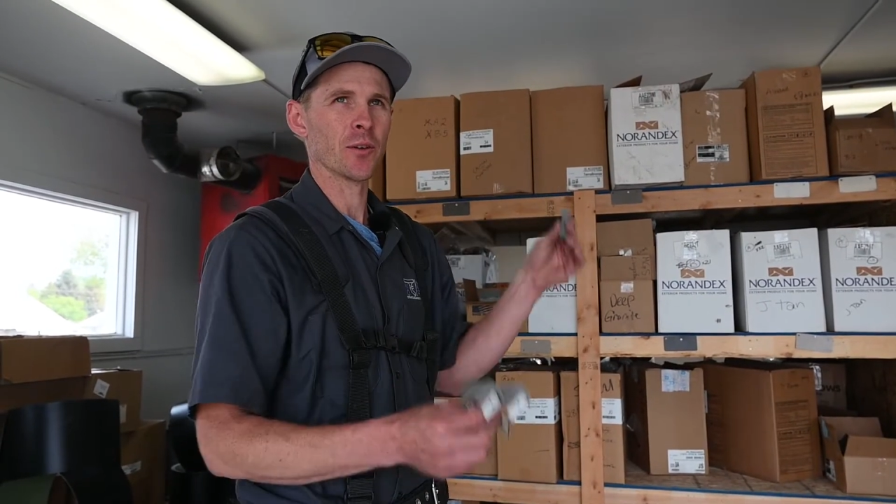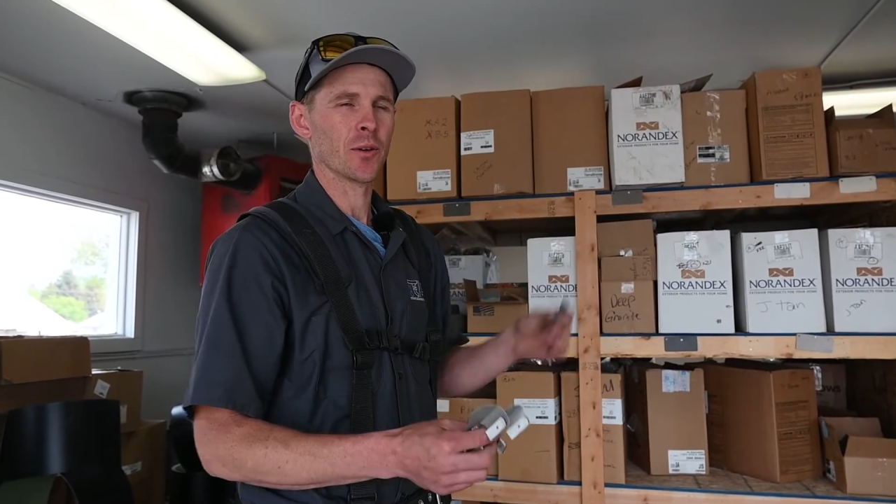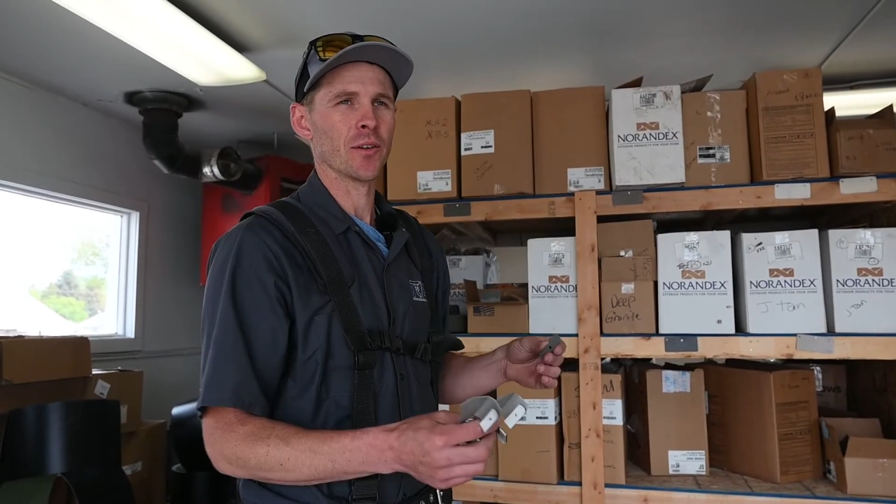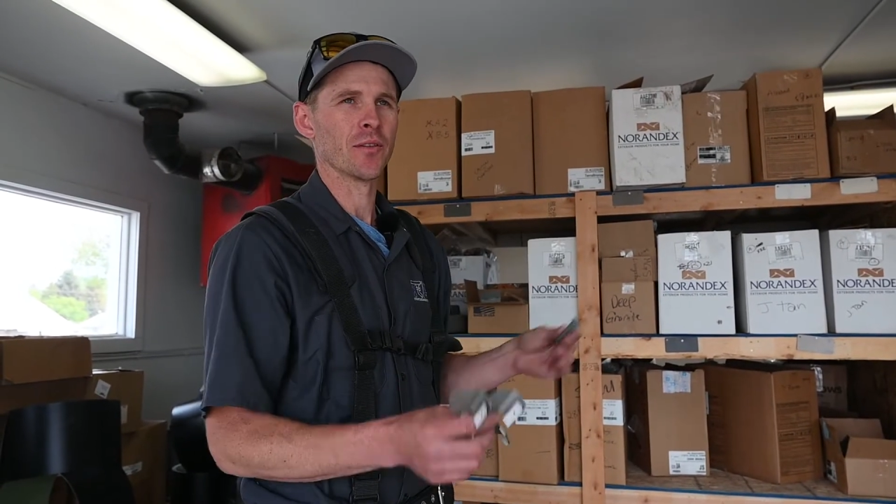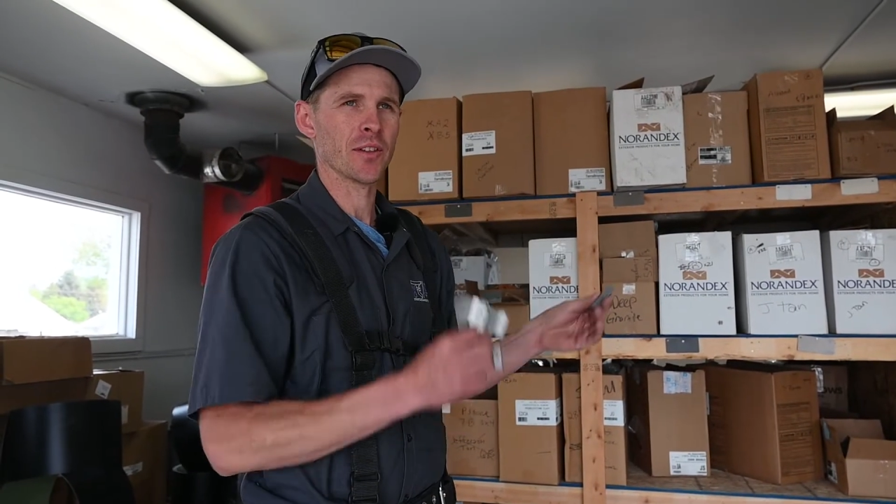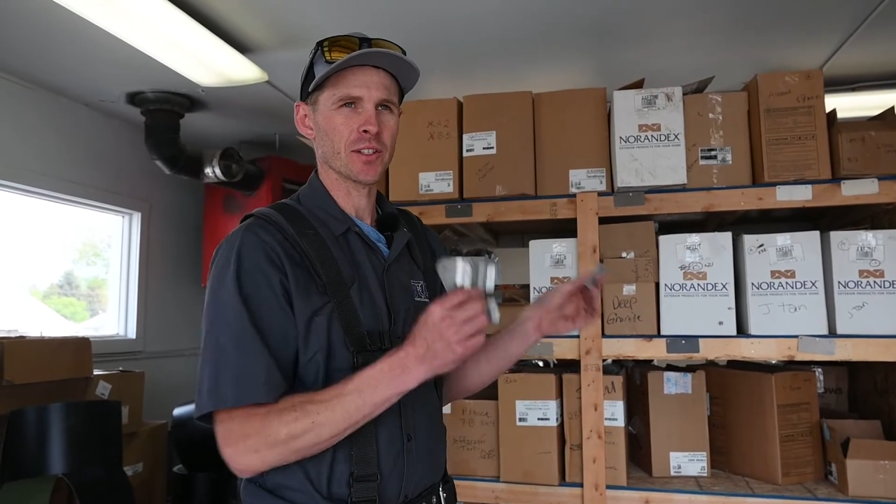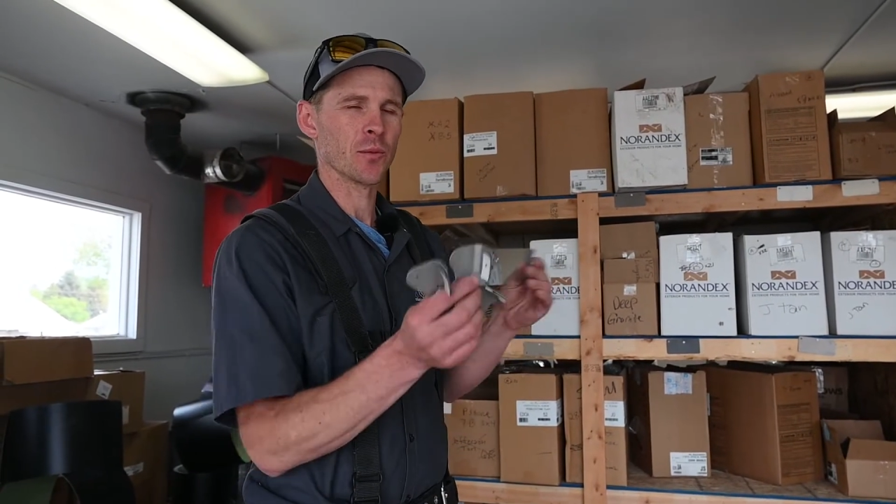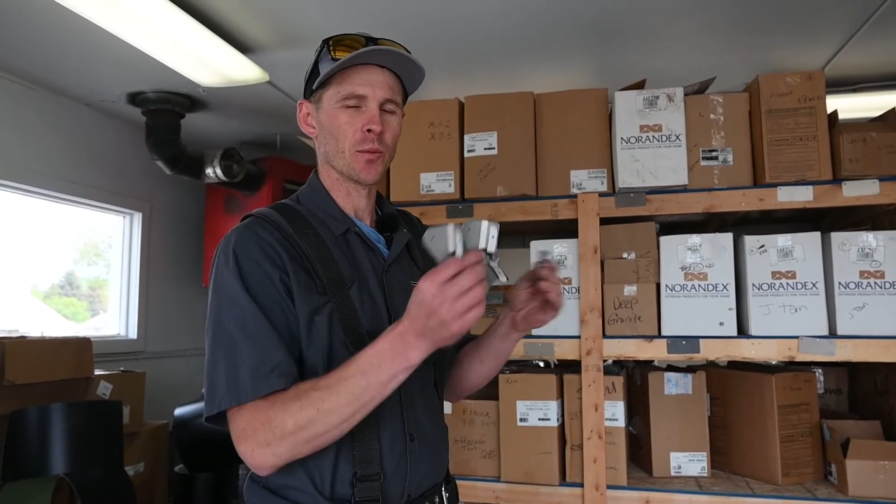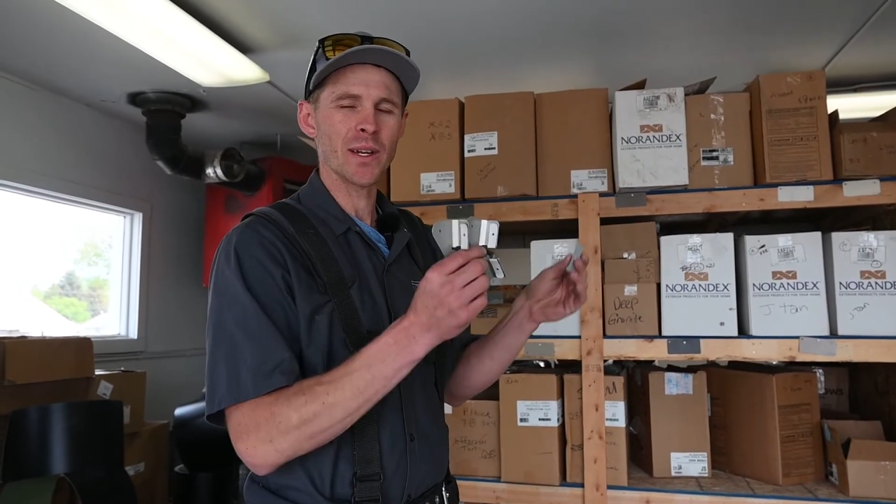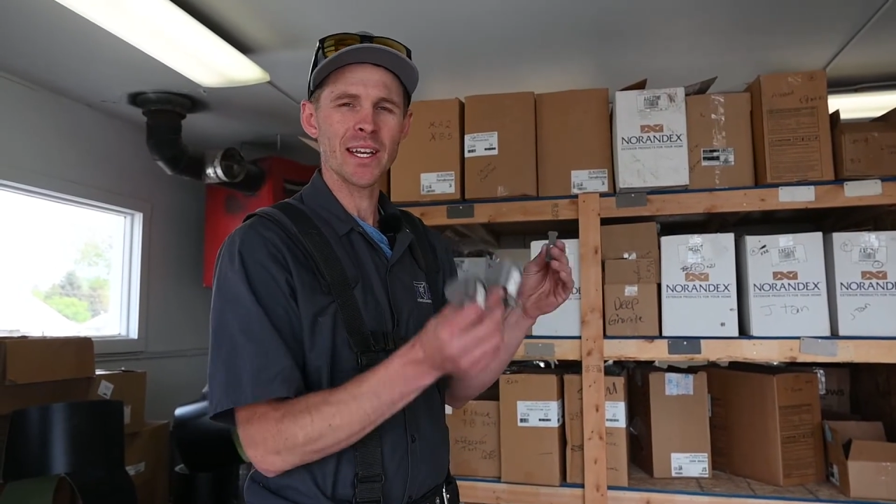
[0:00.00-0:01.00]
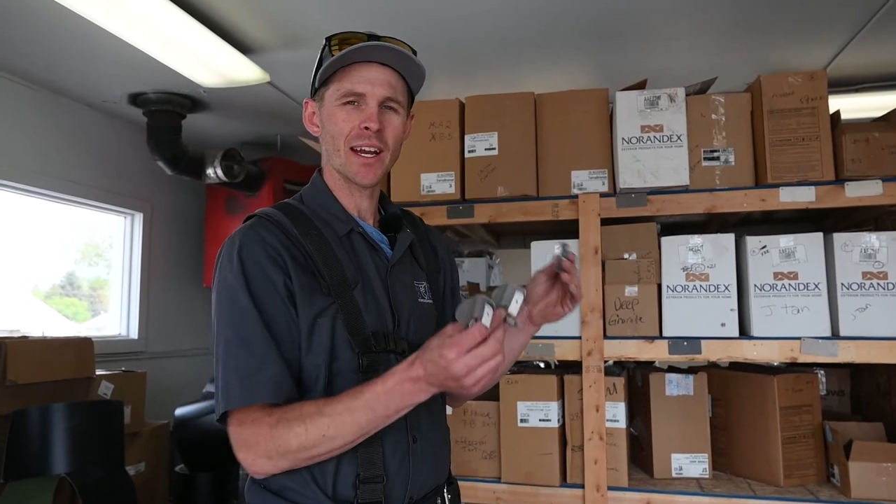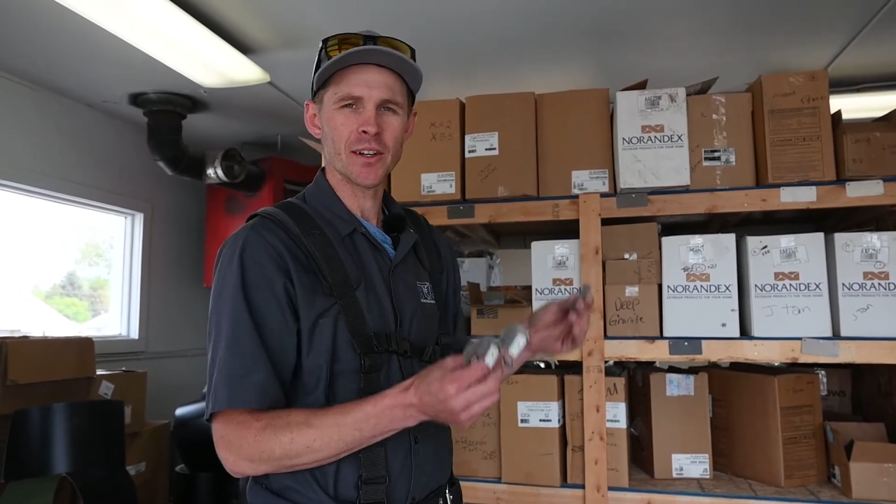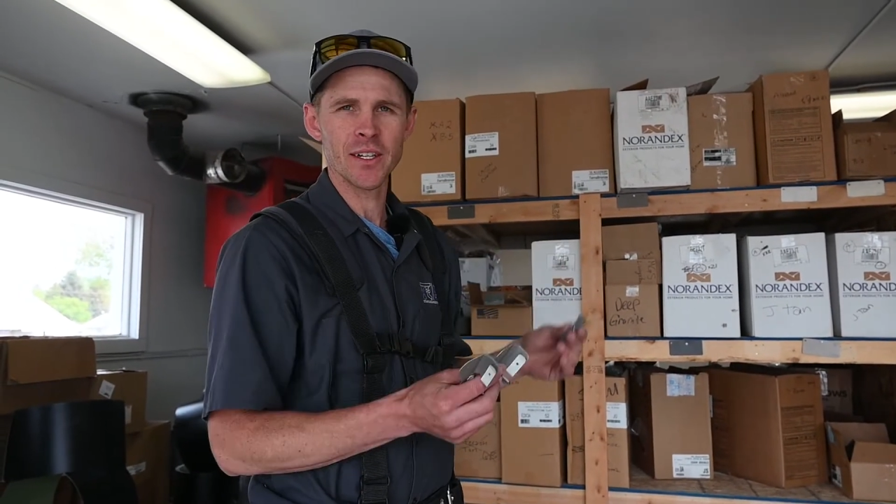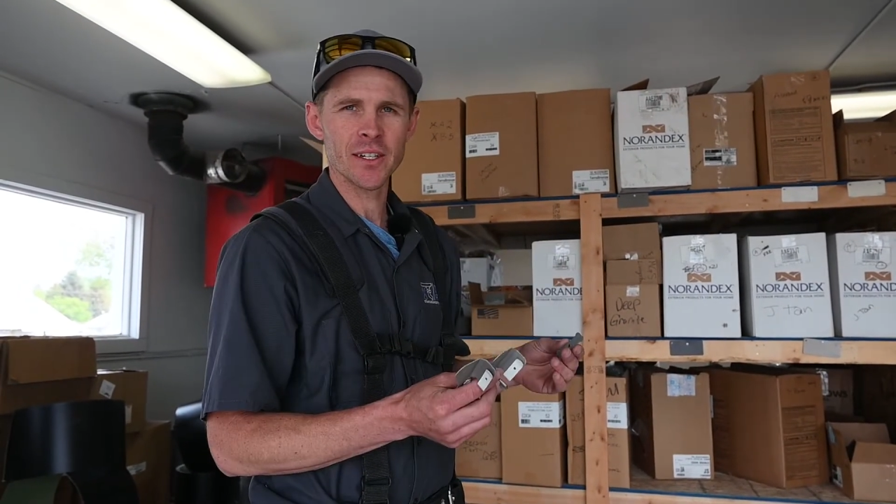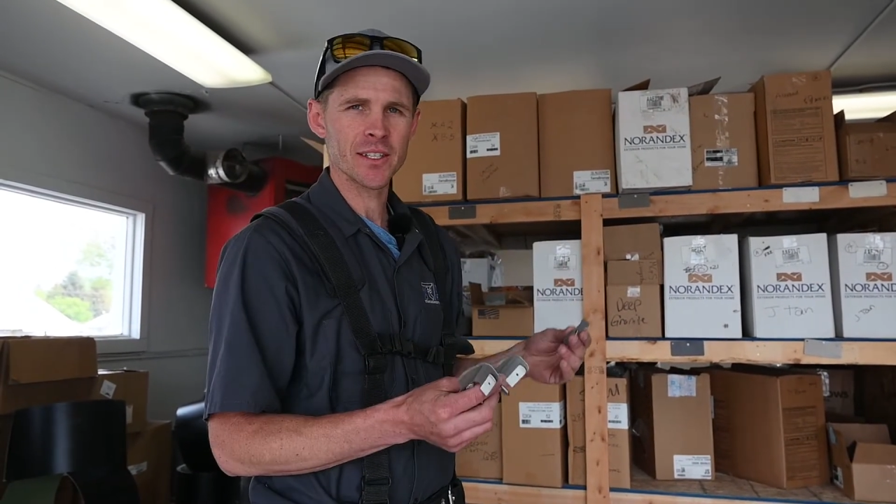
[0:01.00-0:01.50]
or if it's a windy area or